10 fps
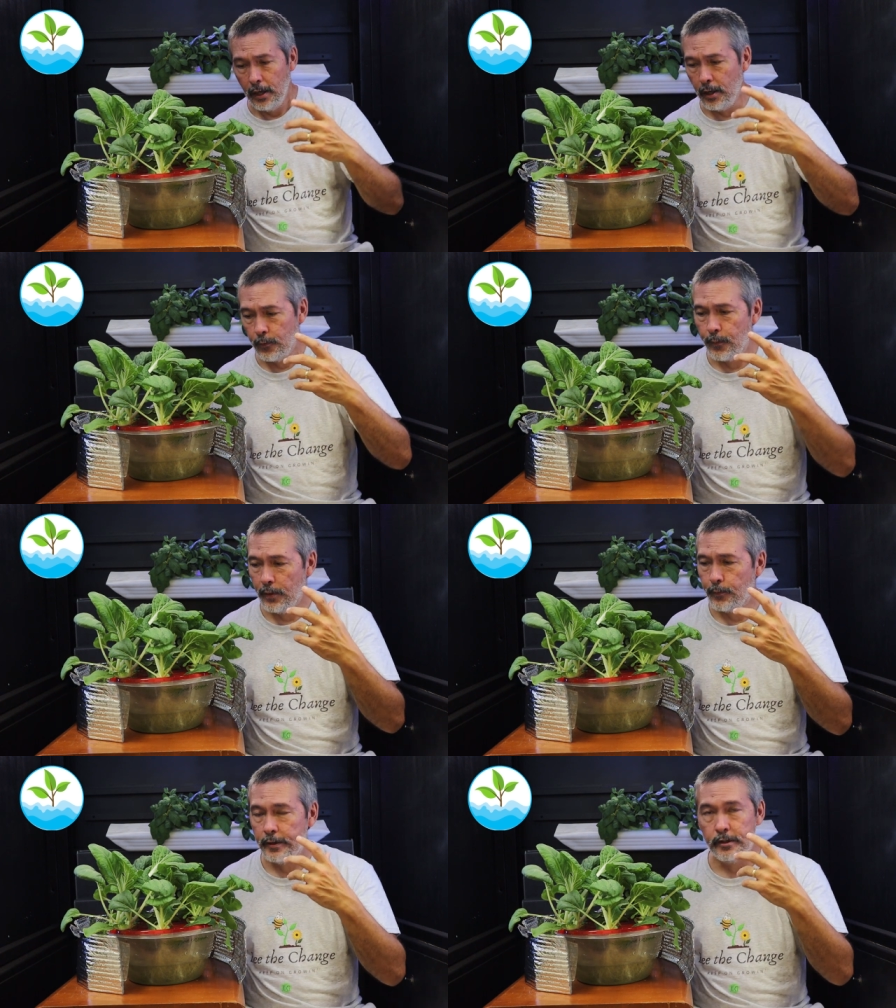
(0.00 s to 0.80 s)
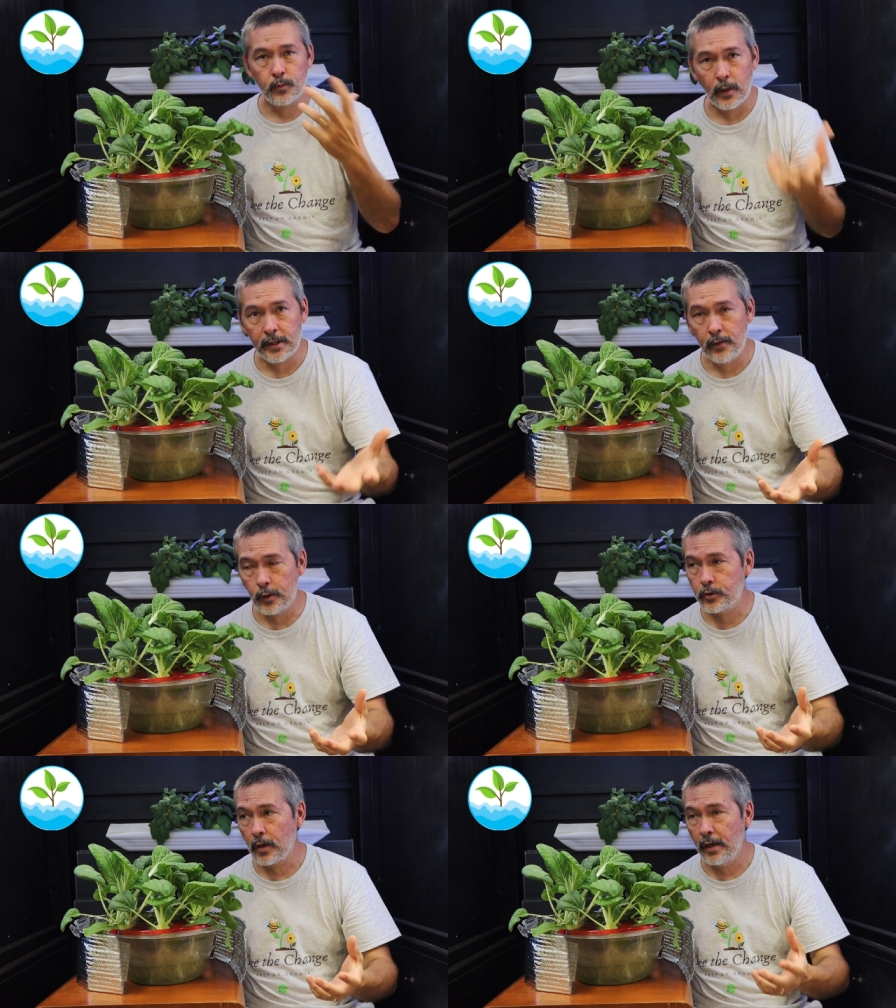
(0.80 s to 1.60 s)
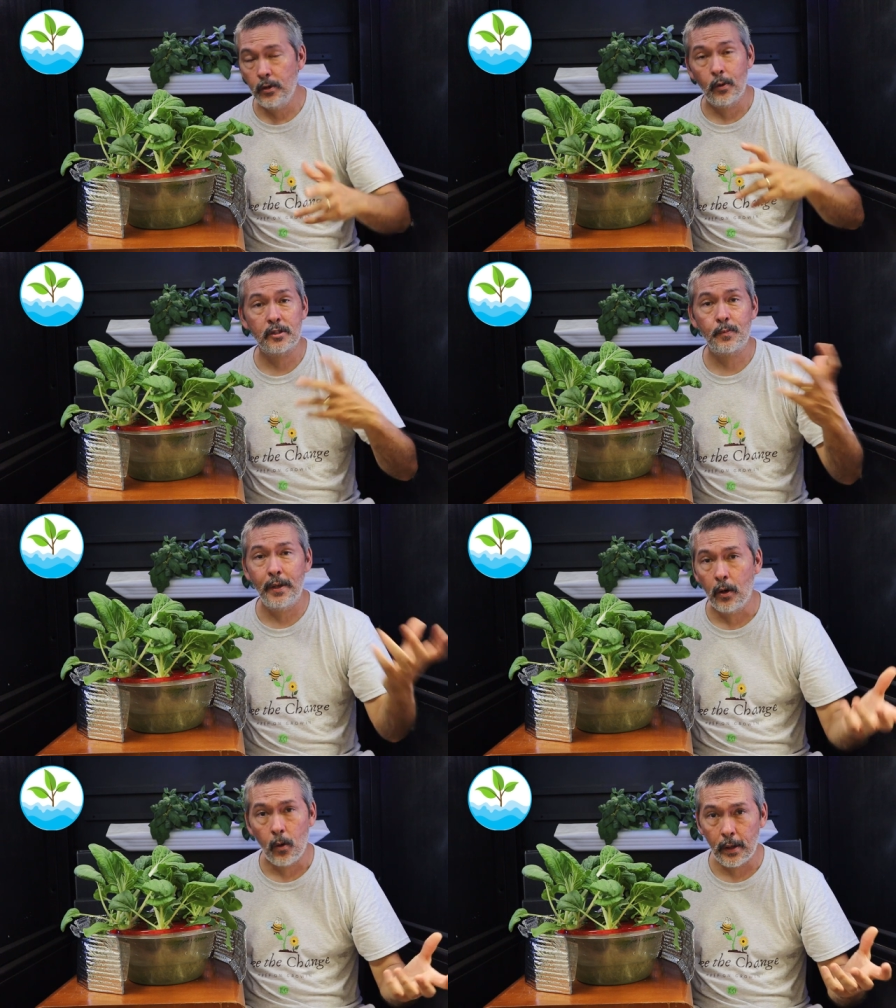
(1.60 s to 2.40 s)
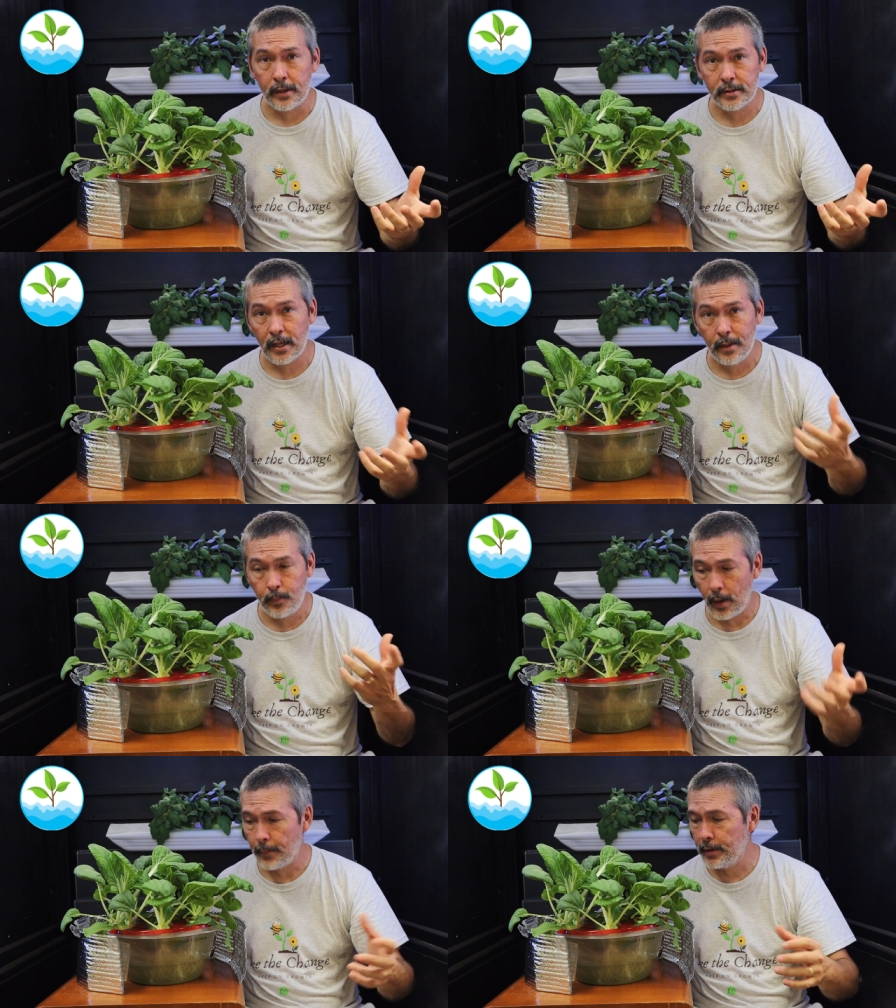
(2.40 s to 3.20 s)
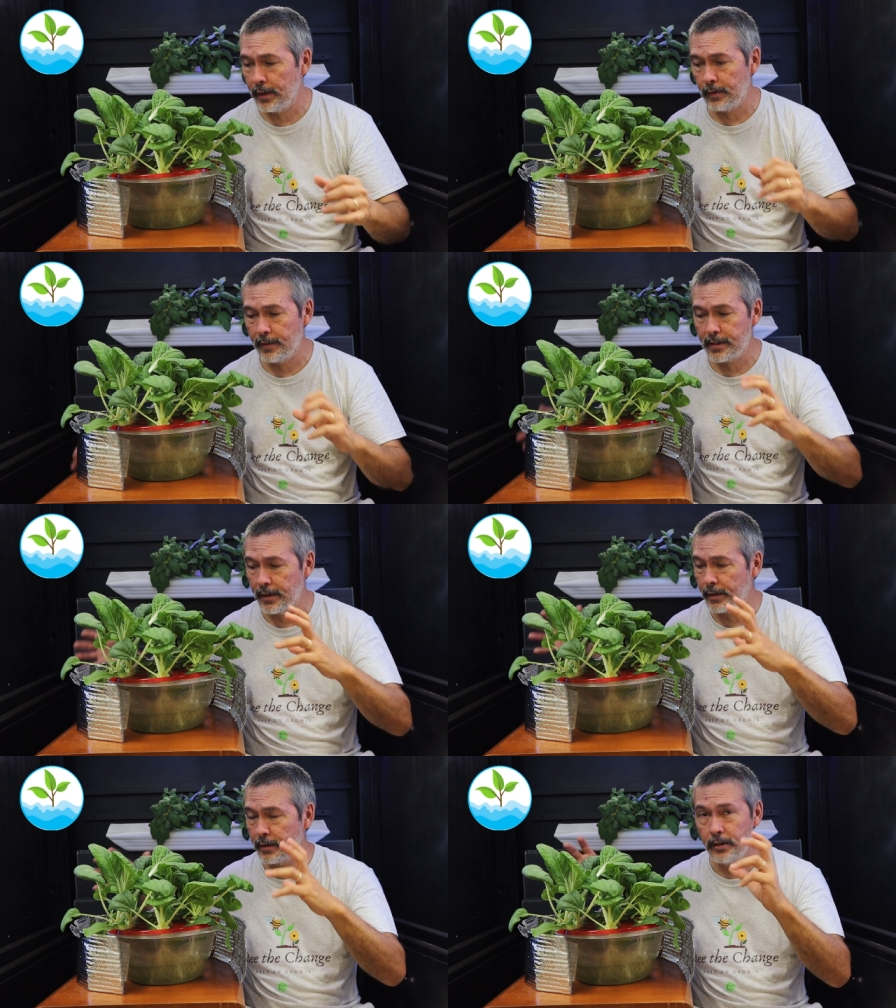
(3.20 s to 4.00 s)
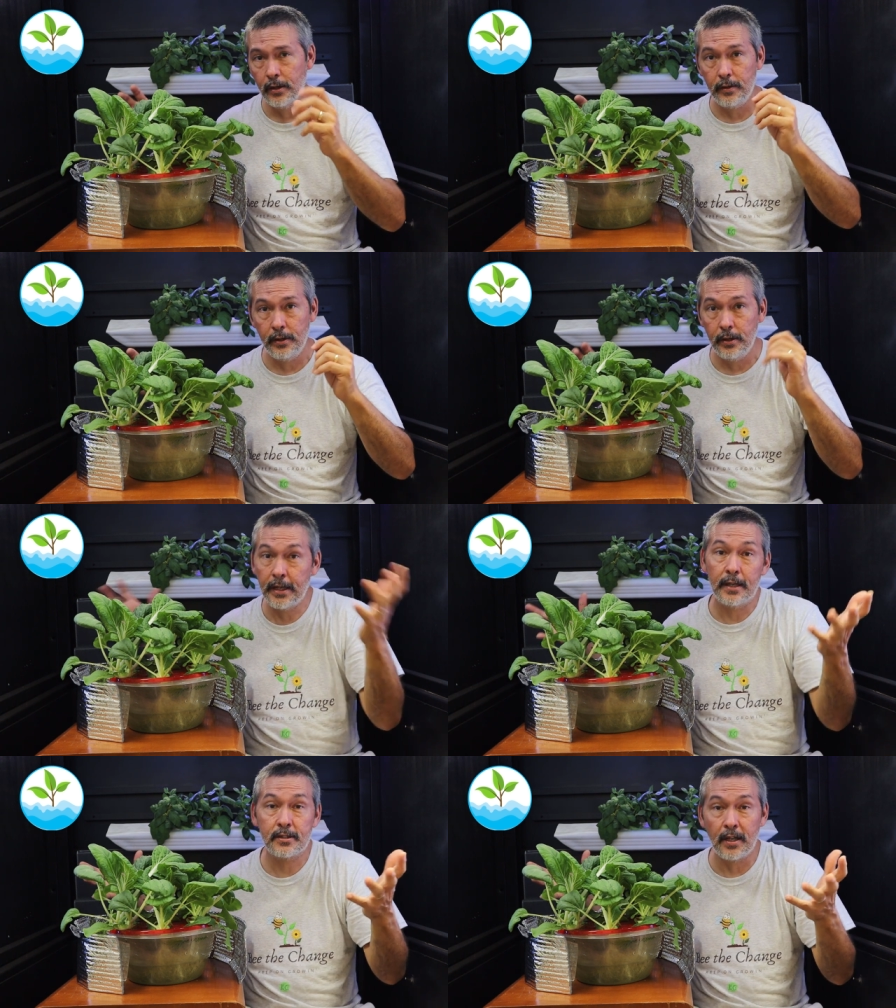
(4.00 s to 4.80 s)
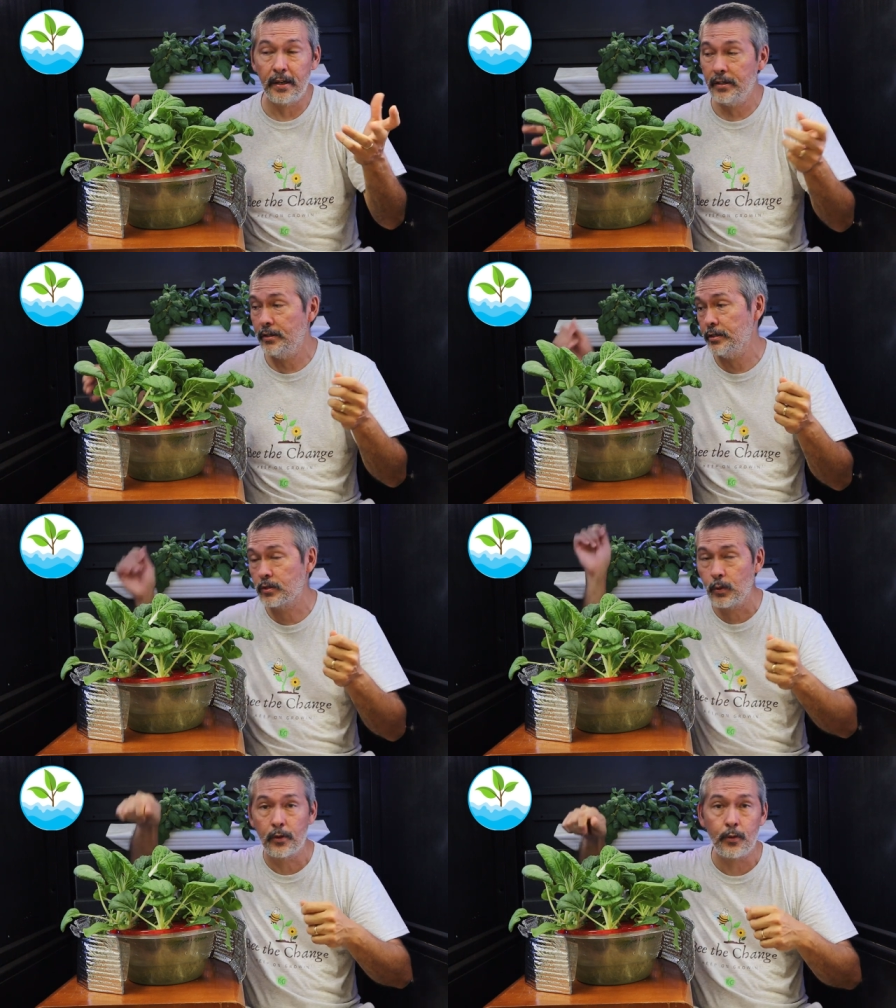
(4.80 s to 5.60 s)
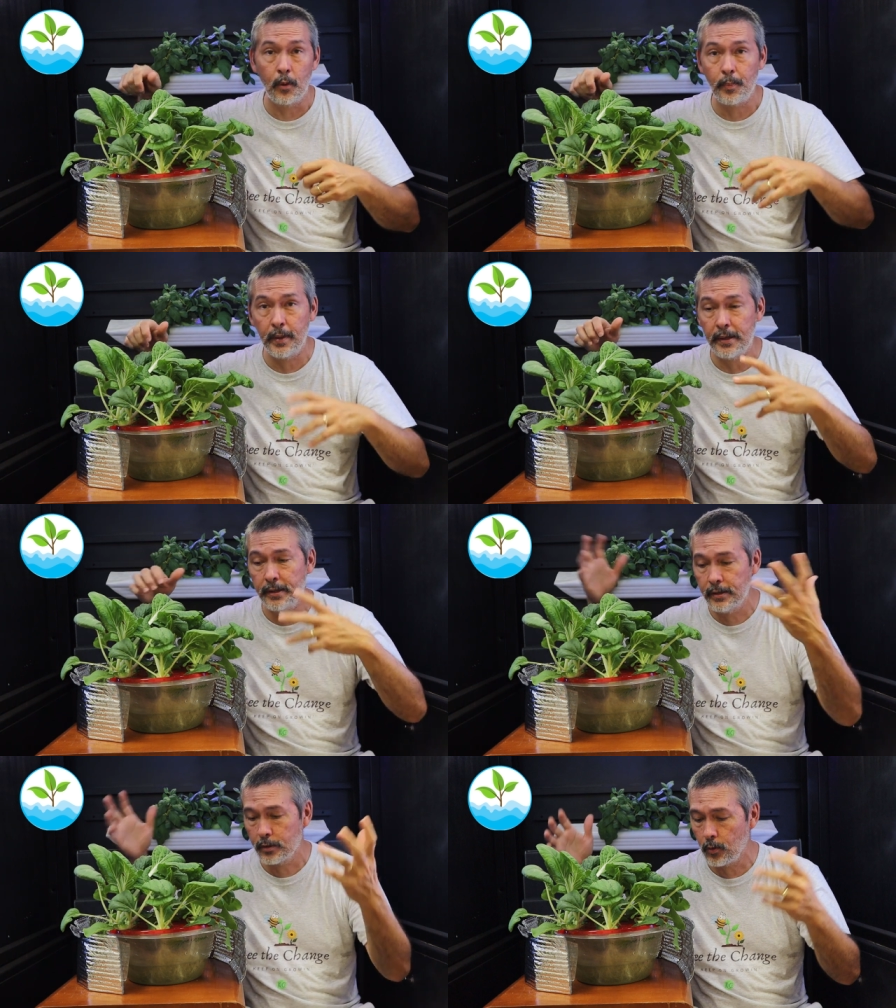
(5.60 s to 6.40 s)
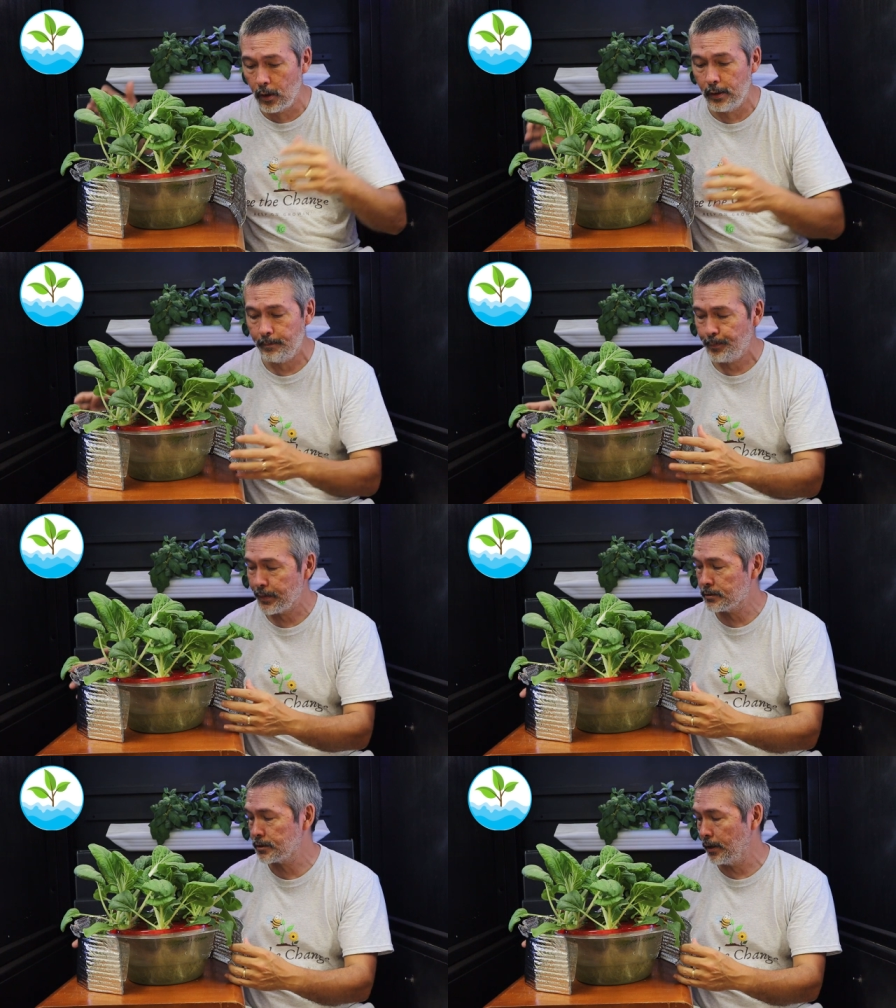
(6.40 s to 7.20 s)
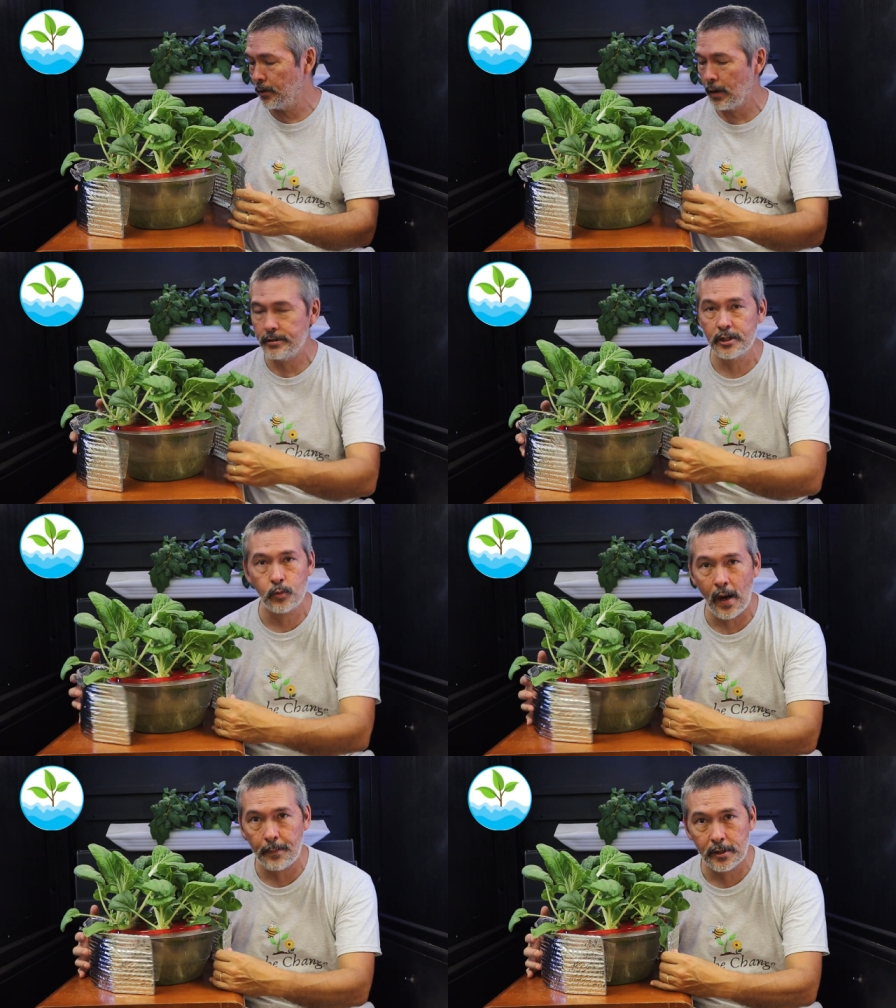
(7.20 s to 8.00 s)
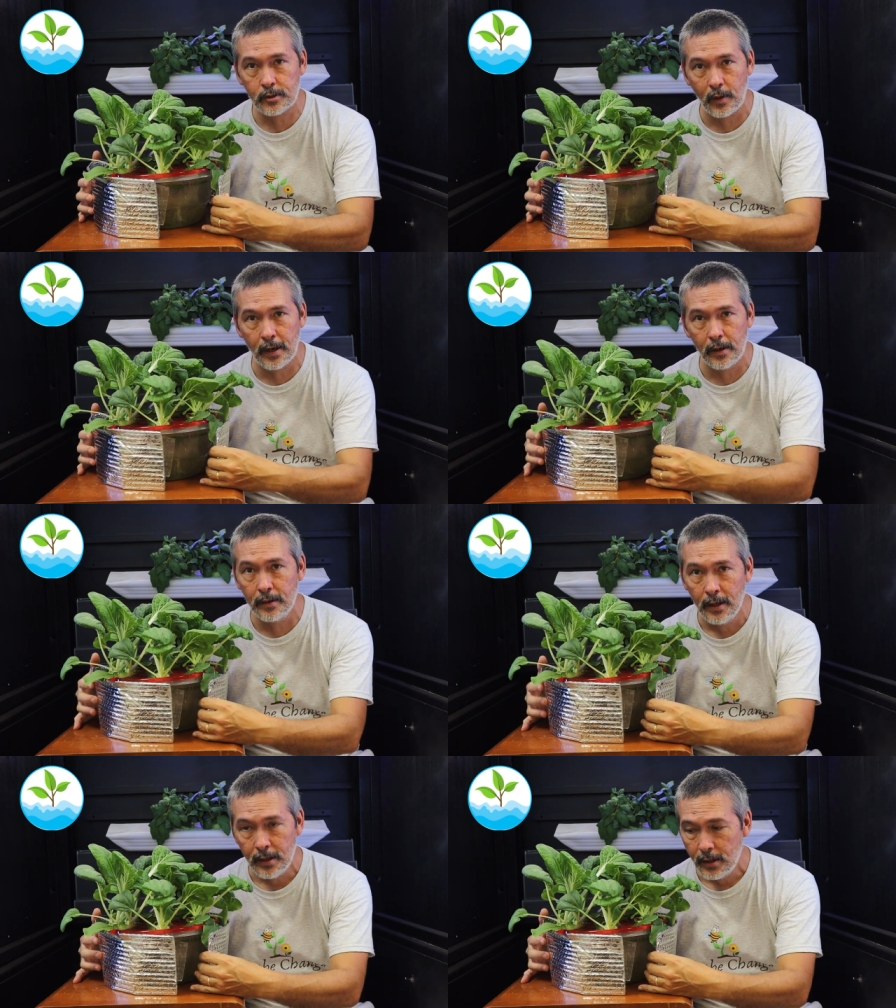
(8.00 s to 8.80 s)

if, if you just want to give it a try, you don't want to spend a whole lot of time prepping and everything, you know, you get excited and you just want to throw a plant in and grow it. So I just wrap this around.